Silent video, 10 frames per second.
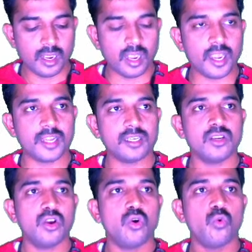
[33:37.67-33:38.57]
And
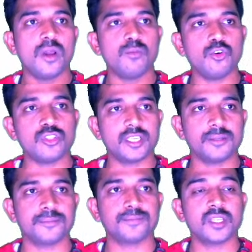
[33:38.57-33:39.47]
one more
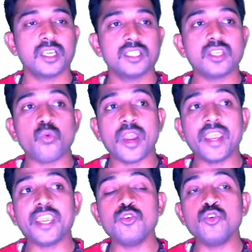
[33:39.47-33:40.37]
thing, sir,
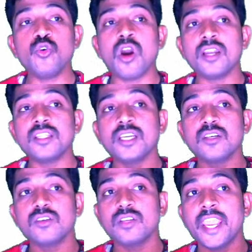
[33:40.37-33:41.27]
why you got
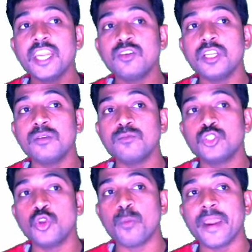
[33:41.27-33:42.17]
that
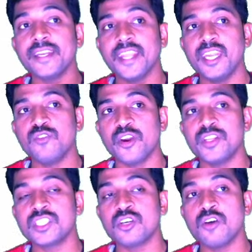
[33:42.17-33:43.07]
0.85
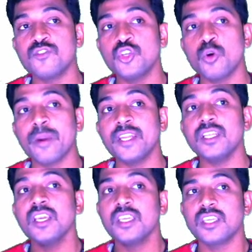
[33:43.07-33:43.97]
instead of
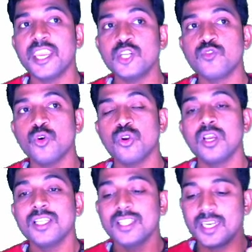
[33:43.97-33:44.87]
0.84?
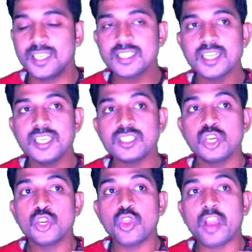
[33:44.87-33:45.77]
The reason is
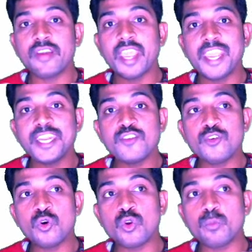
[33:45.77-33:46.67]
you have a
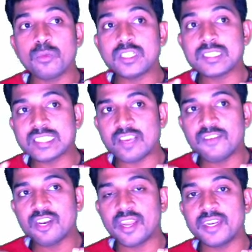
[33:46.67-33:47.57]

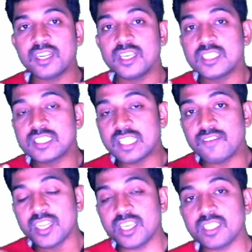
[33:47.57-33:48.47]
7, right?
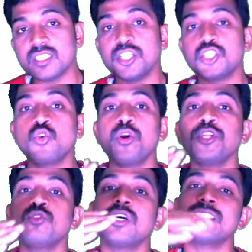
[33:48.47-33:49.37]
7 is it's going
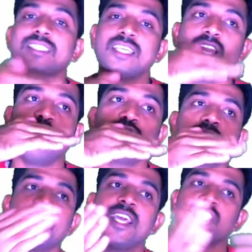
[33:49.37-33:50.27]
to the seal of
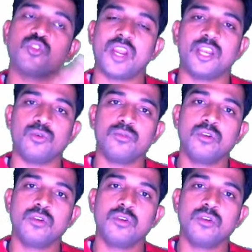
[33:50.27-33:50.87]
the next value.